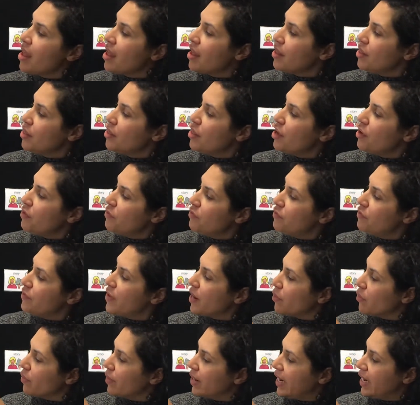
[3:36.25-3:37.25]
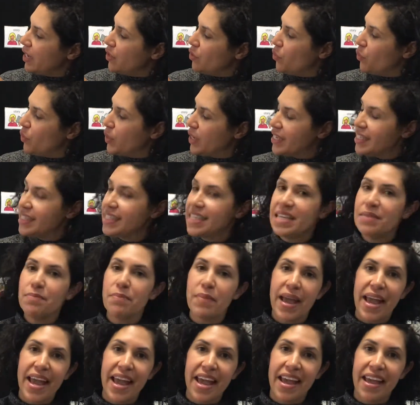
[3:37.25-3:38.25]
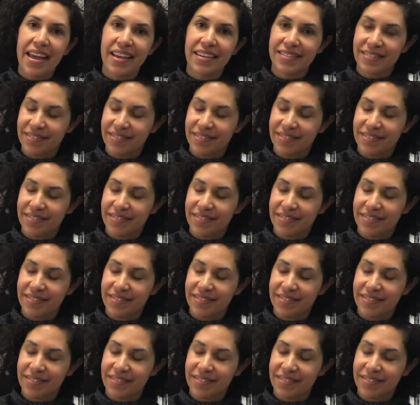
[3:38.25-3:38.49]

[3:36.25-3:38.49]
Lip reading: The Very Noisy Bear.